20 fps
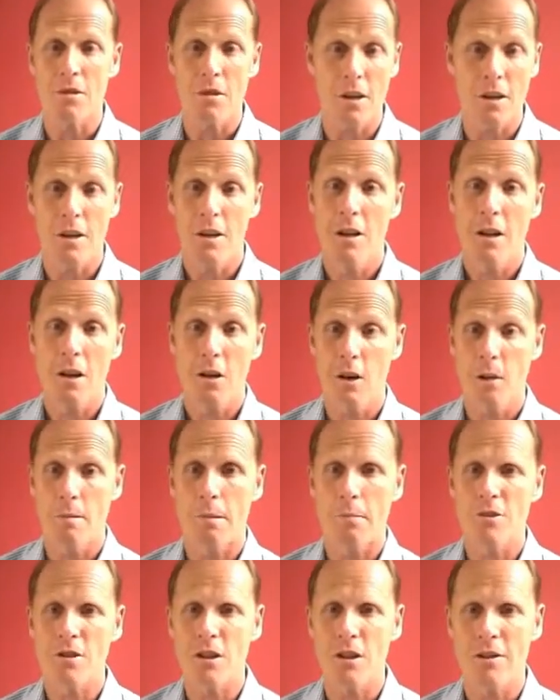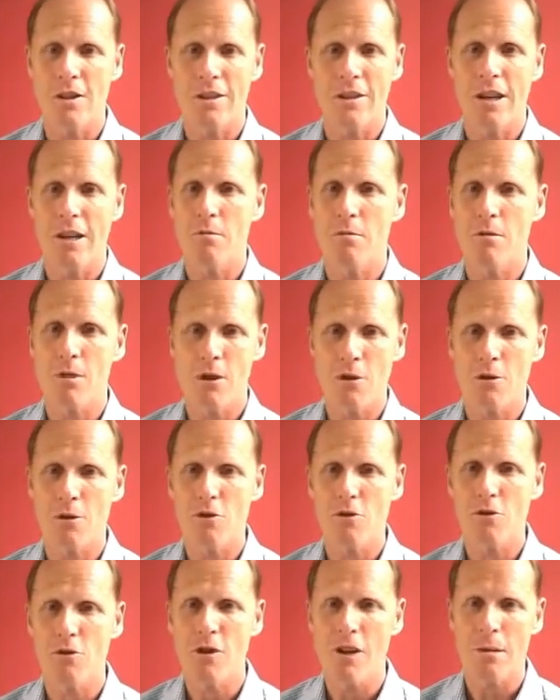So a lot of people start their day with a good
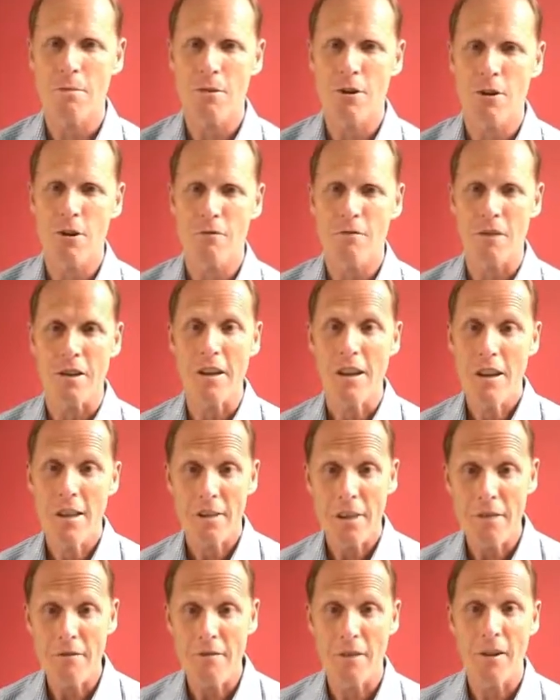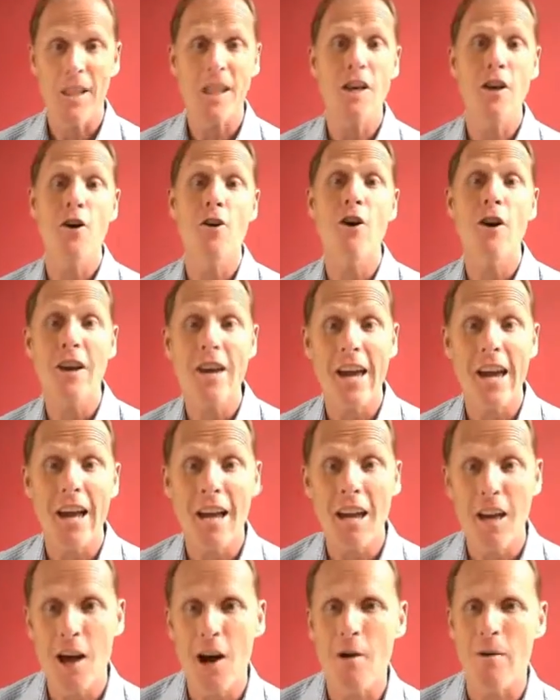strong cup of coffee. They feel they can't
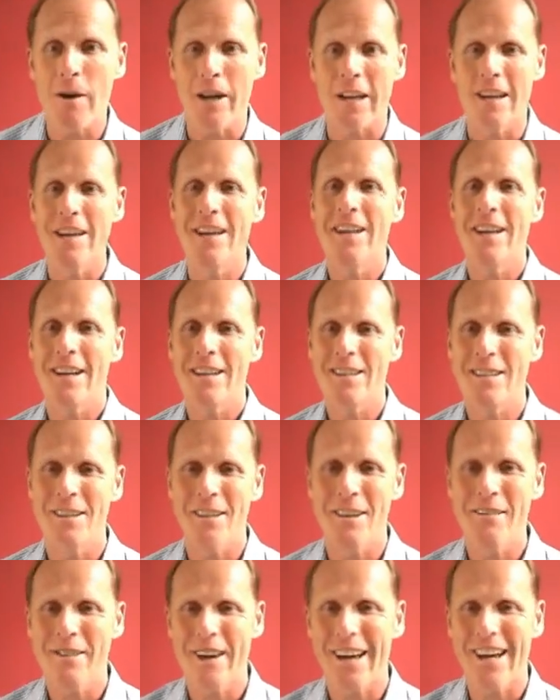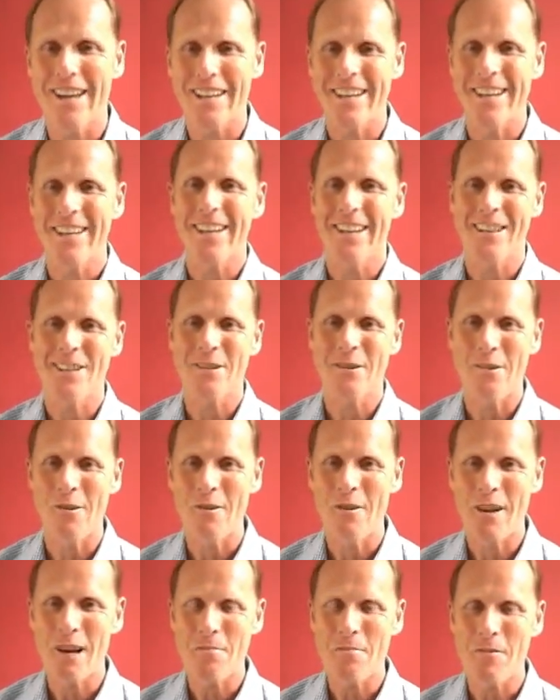get going until they've had a
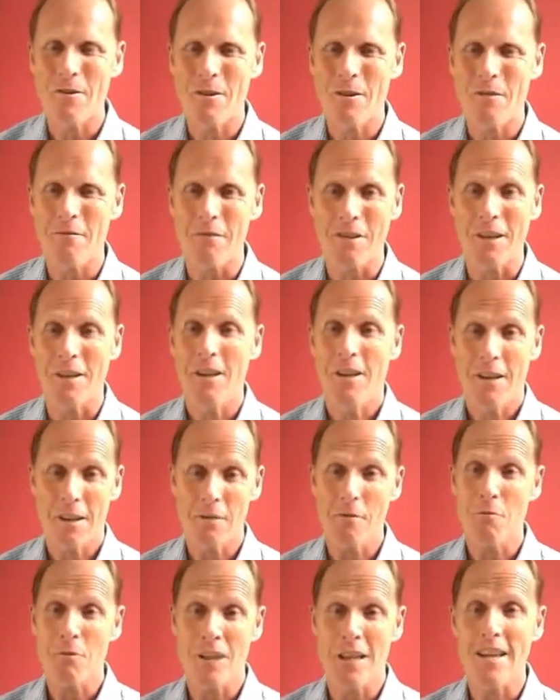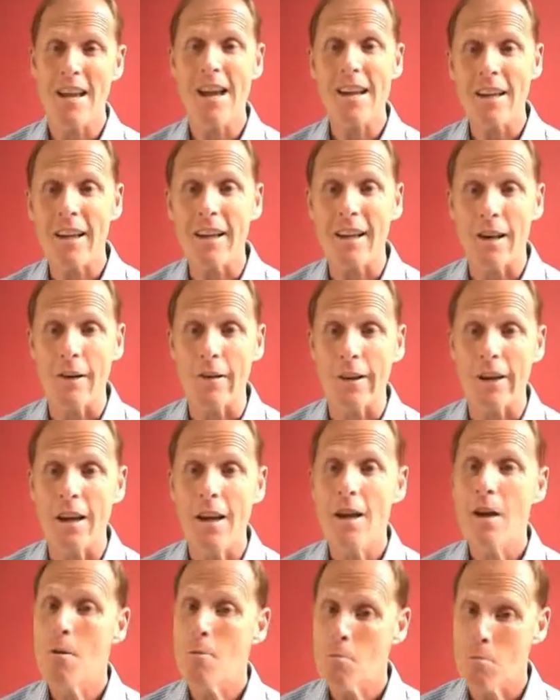strong cup of coffee. Of course they can get going,
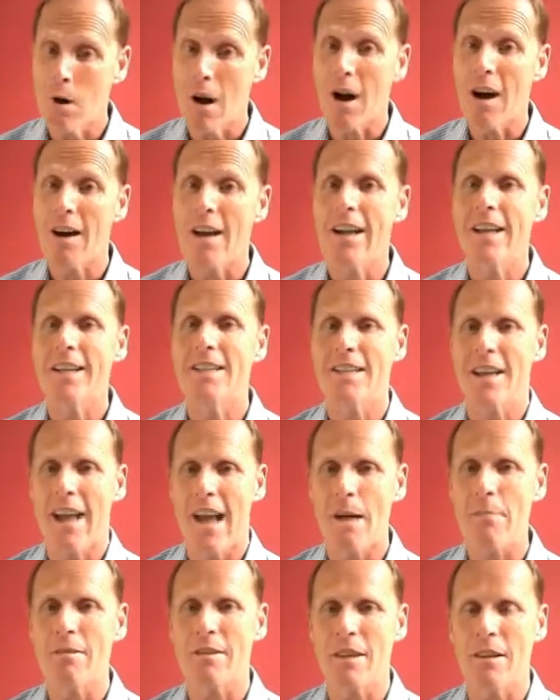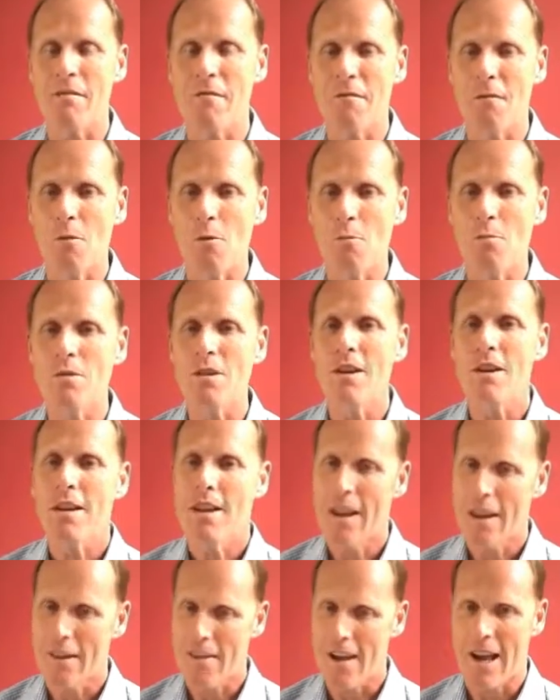but it's a habit they've formed,
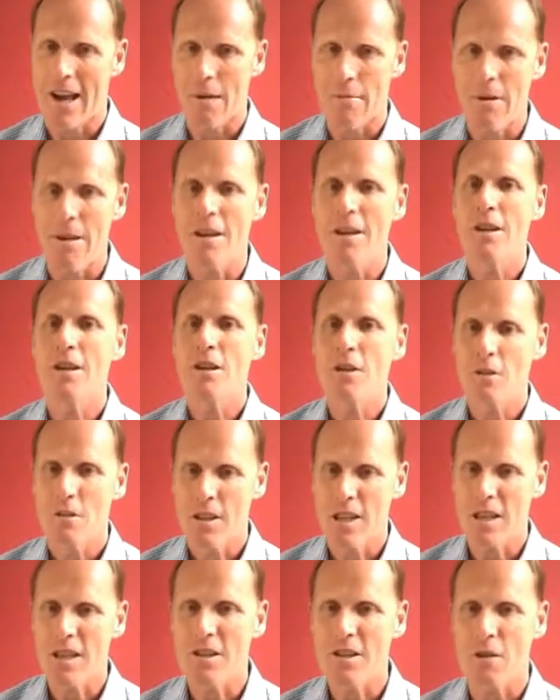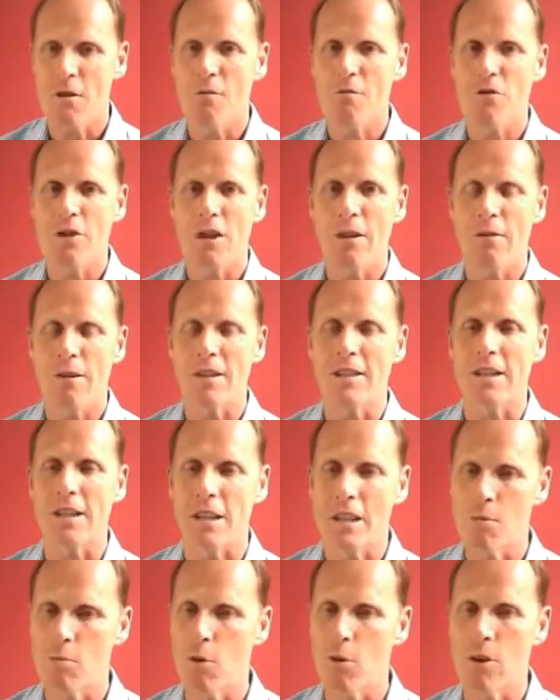and that habit is self-generating,
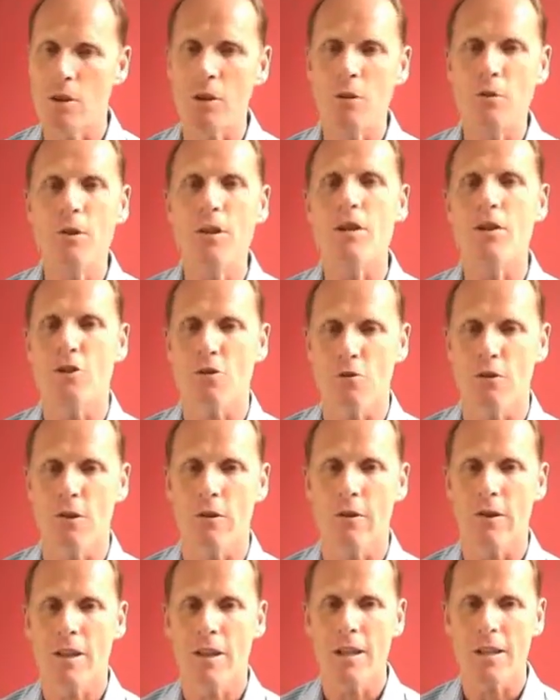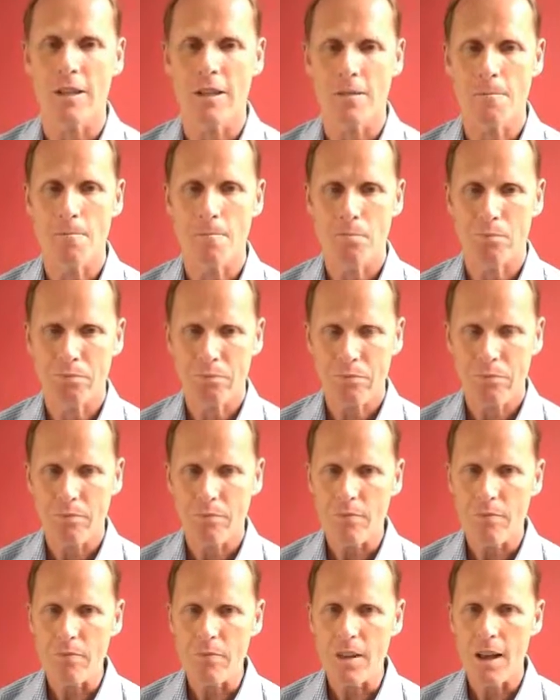and the more they do it, the stronger it gets.
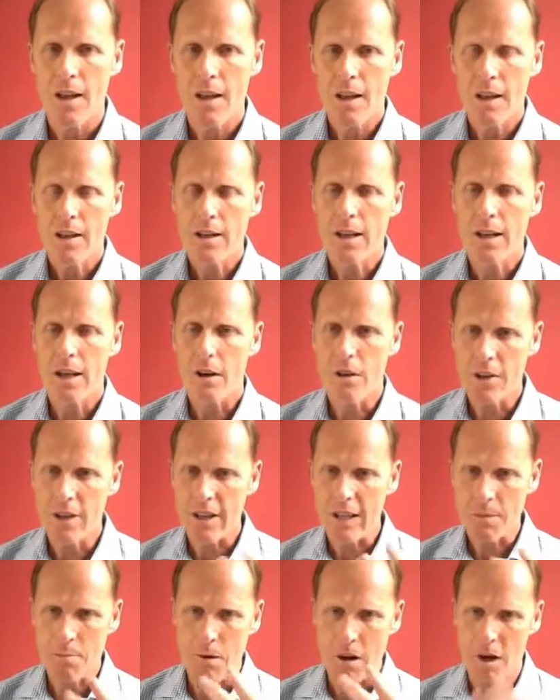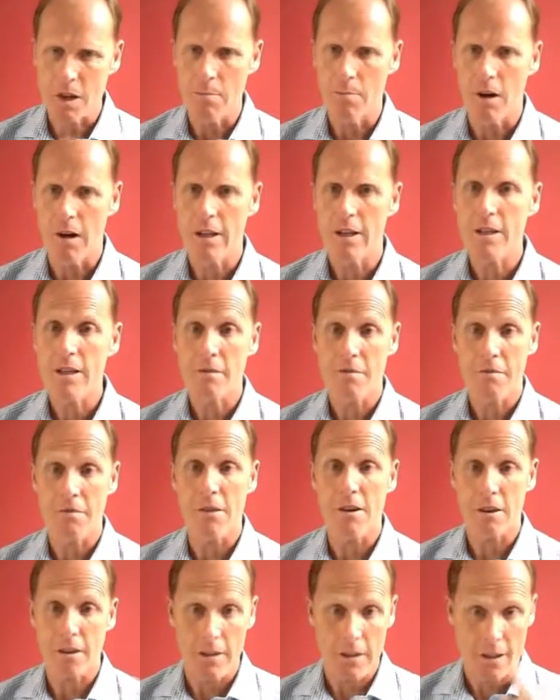Now, the next part of the mind is the
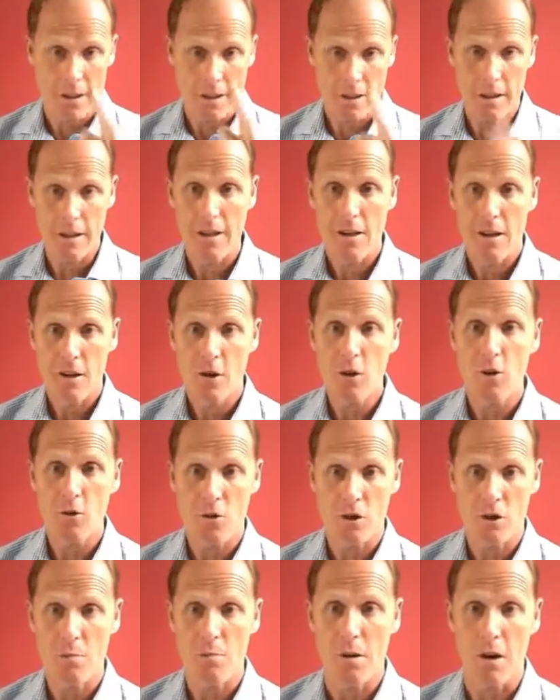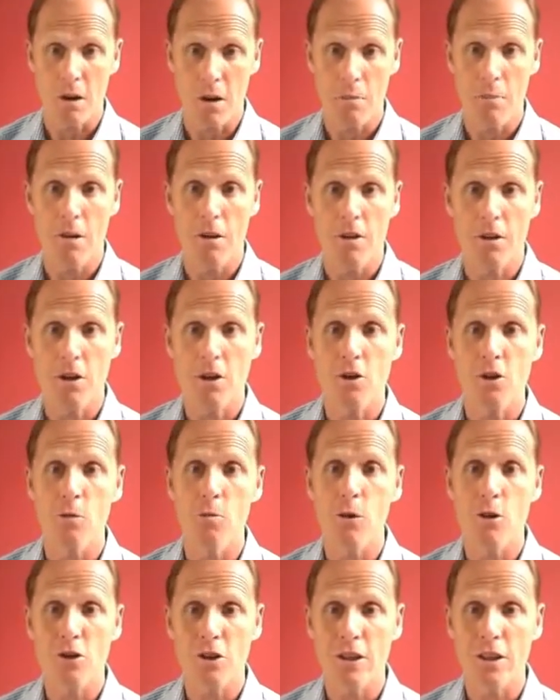front. It's the conscious part, the part that you're
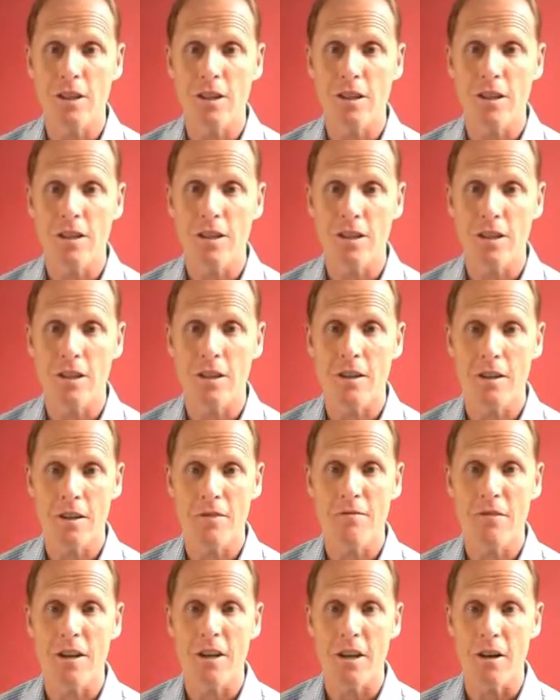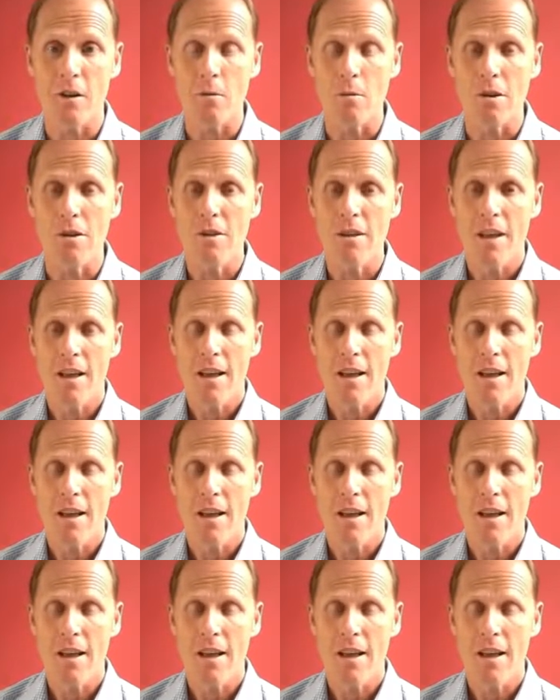watching this video with.